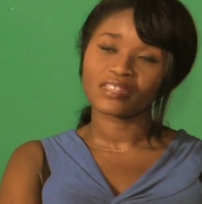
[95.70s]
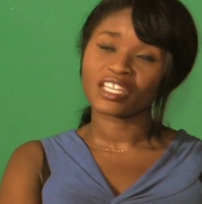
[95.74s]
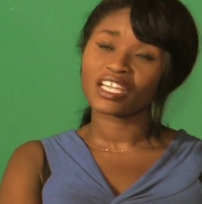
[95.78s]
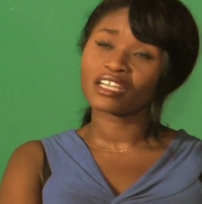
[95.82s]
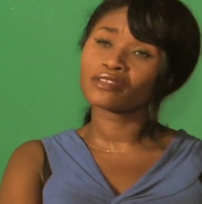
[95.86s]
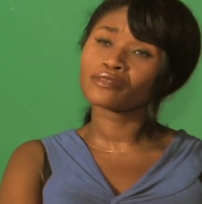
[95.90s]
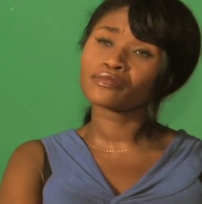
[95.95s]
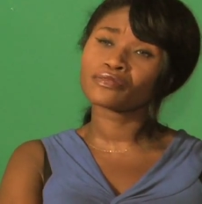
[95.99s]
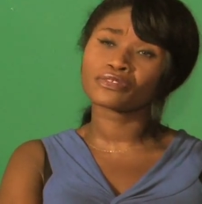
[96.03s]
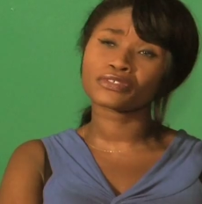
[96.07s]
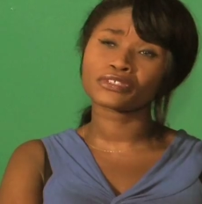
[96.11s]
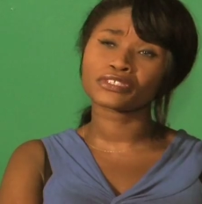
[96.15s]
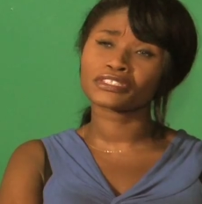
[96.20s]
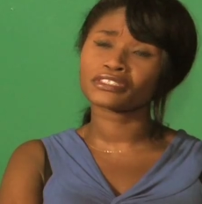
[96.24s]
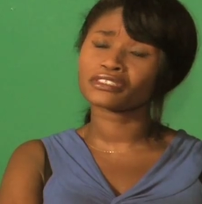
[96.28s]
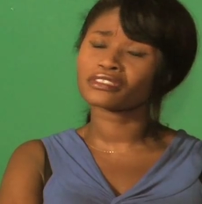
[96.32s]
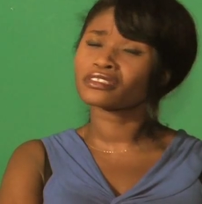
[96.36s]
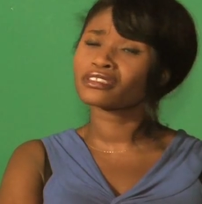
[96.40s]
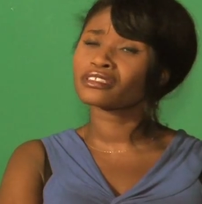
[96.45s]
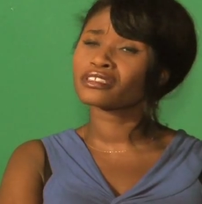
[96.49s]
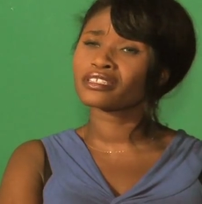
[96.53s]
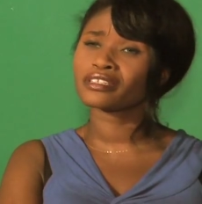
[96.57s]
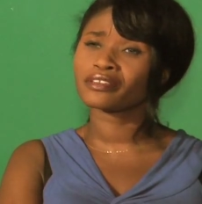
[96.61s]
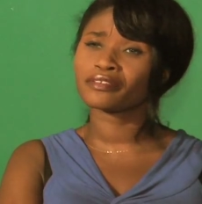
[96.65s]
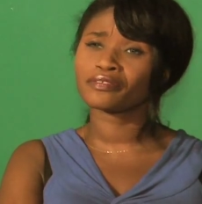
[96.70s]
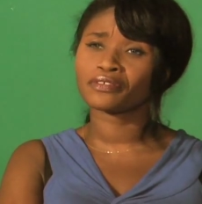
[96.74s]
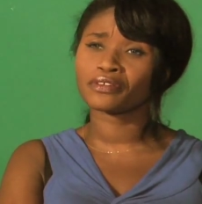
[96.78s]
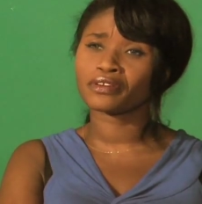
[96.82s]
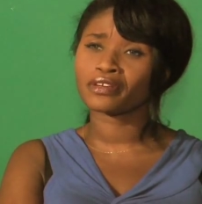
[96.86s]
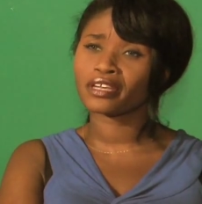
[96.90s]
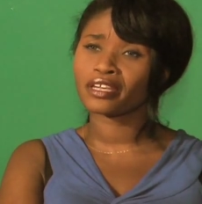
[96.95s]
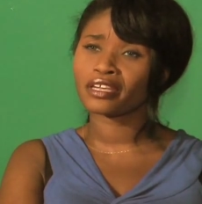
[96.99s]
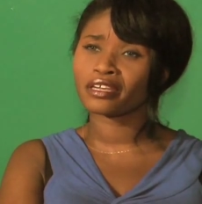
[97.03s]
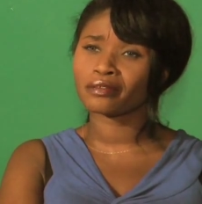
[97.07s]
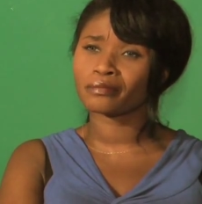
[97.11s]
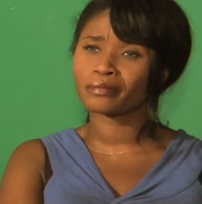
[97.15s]
Unfortunately for
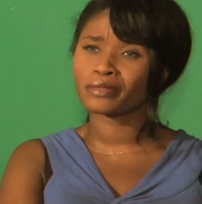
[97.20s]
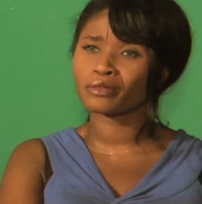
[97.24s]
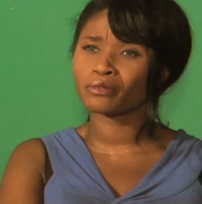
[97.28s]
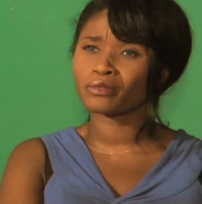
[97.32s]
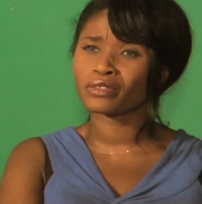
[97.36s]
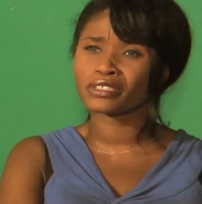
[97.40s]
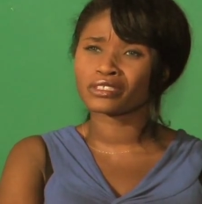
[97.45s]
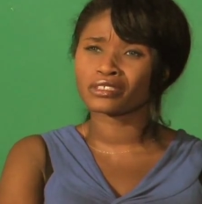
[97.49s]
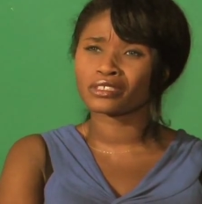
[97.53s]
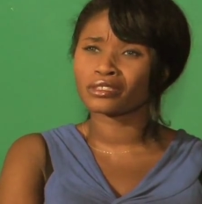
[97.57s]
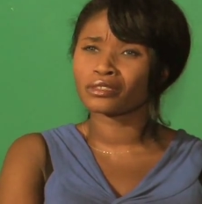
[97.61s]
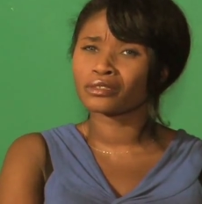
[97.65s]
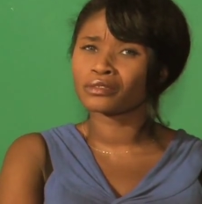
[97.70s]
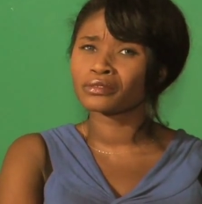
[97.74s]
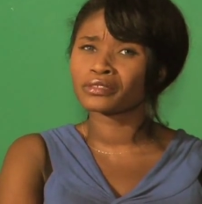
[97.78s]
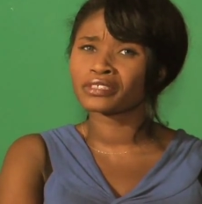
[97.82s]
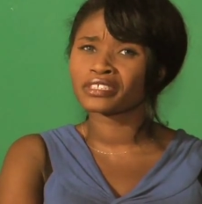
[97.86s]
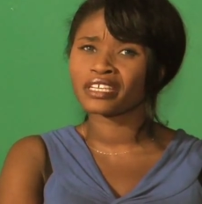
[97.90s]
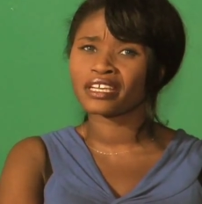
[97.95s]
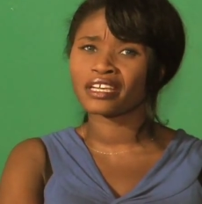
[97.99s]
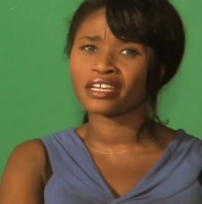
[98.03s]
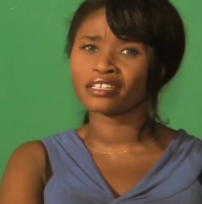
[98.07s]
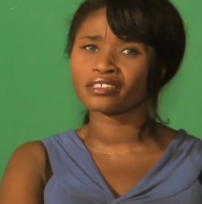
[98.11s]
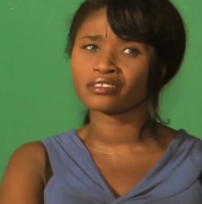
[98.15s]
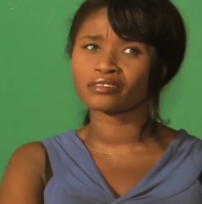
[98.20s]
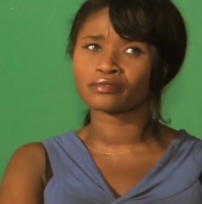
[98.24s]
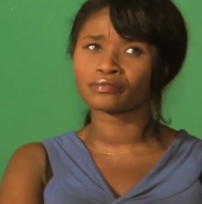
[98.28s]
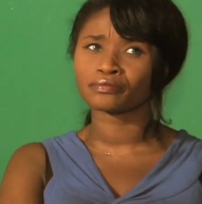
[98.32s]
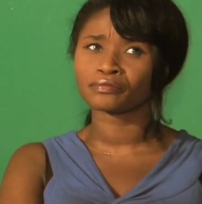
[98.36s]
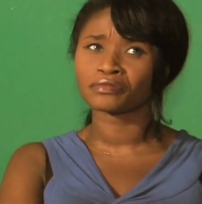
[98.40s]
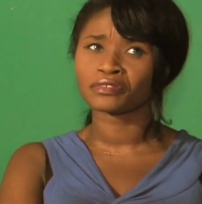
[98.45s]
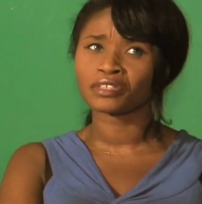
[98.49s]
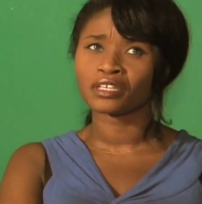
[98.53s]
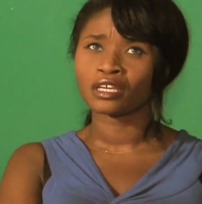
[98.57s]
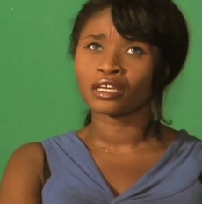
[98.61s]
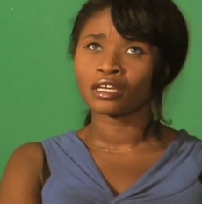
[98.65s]
him, it was a loose hand
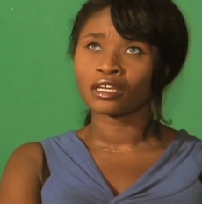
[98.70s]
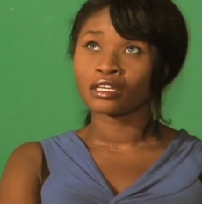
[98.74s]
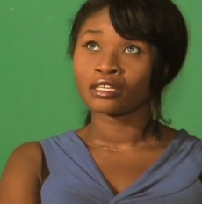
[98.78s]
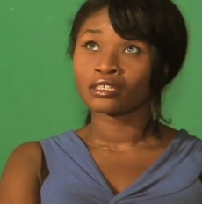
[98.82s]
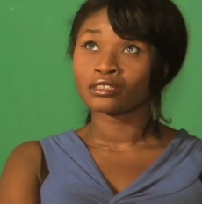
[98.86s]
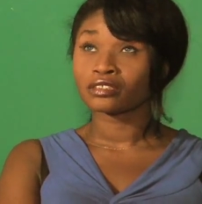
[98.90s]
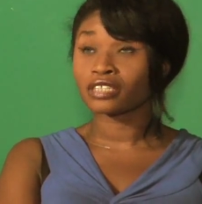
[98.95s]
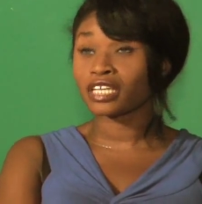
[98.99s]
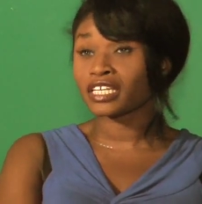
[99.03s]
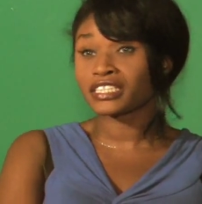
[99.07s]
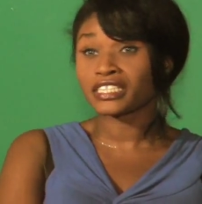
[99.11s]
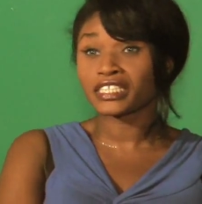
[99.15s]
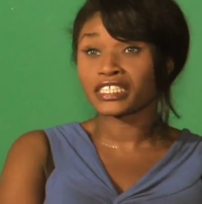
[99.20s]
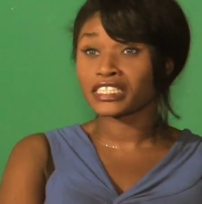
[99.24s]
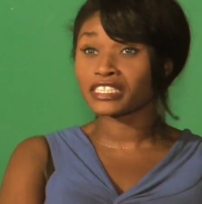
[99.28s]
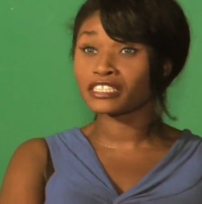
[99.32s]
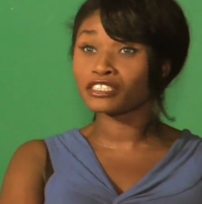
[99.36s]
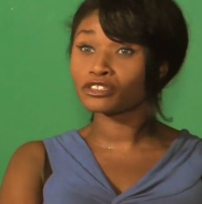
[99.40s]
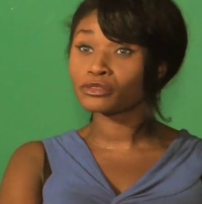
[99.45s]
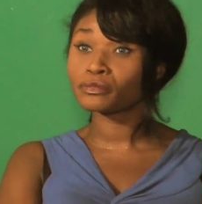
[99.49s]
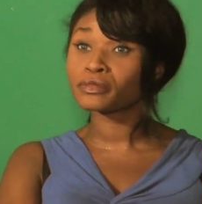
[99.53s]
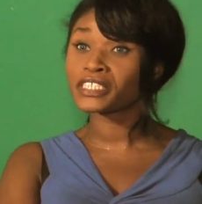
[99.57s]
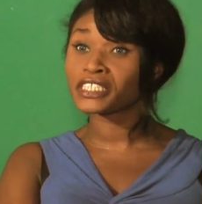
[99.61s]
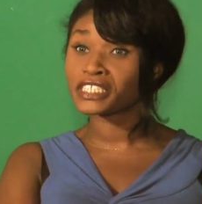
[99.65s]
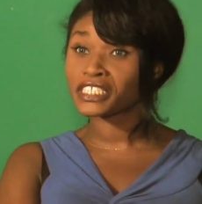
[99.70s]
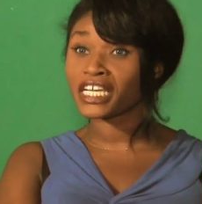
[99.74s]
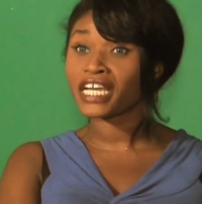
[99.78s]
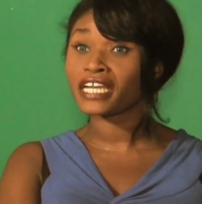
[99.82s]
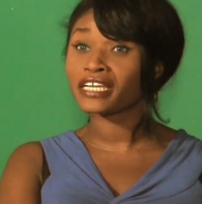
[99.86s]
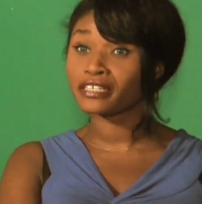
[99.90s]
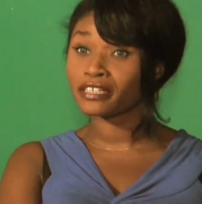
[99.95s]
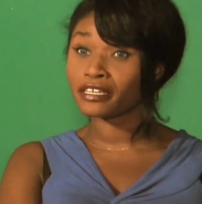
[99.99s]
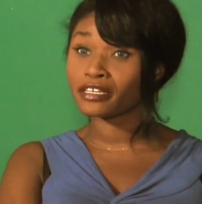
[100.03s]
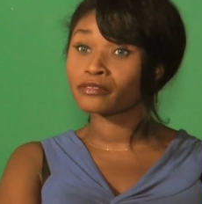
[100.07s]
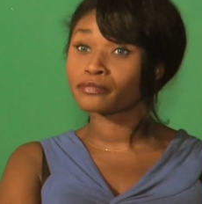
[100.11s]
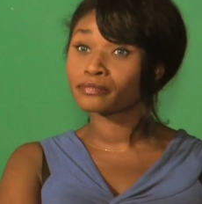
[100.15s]
that needed to be
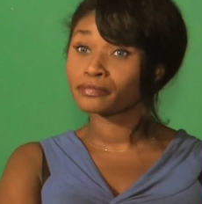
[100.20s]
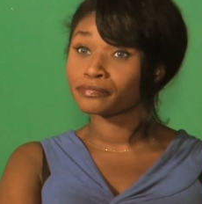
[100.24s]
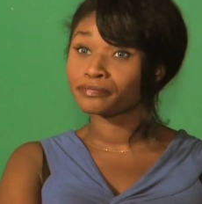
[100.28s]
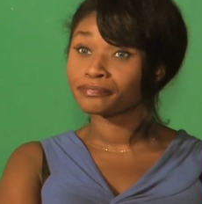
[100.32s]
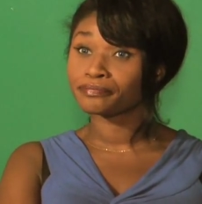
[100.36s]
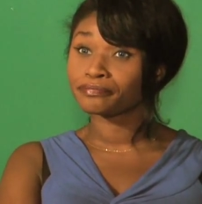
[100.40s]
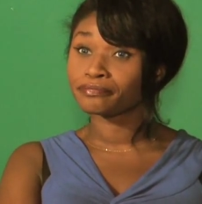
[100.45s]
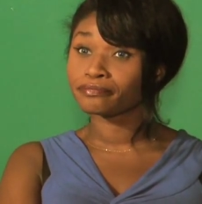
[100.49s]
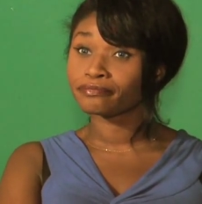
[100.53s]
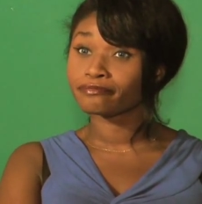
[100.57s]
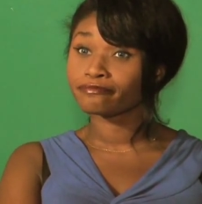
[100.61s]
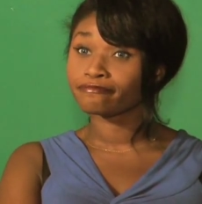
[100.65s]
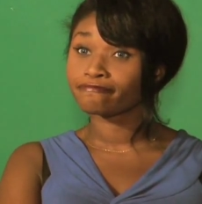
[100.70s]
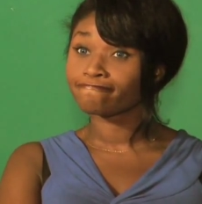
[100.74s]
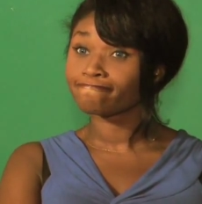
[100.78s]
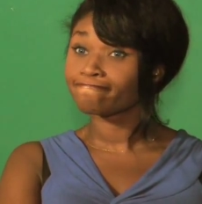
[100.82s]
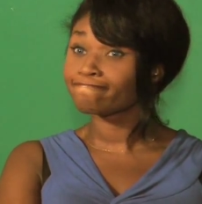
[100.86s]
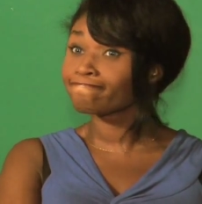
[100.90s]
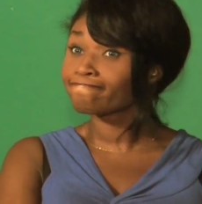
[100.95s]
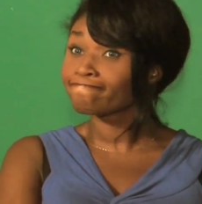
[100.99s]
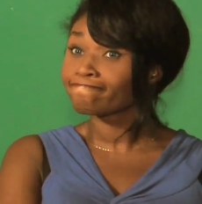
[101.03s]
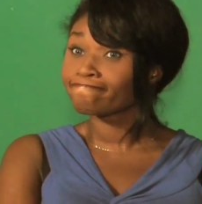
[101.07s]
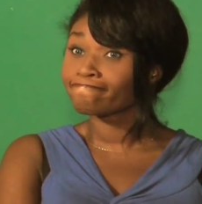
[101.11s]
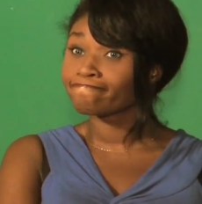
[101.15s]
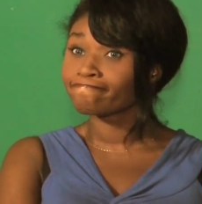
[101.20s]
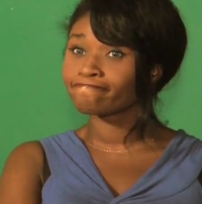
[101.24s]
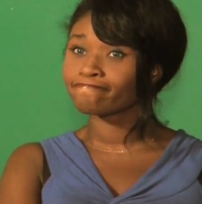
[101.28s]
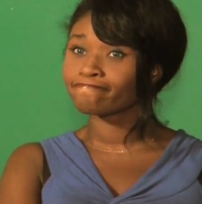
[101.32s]
tied up. Mm.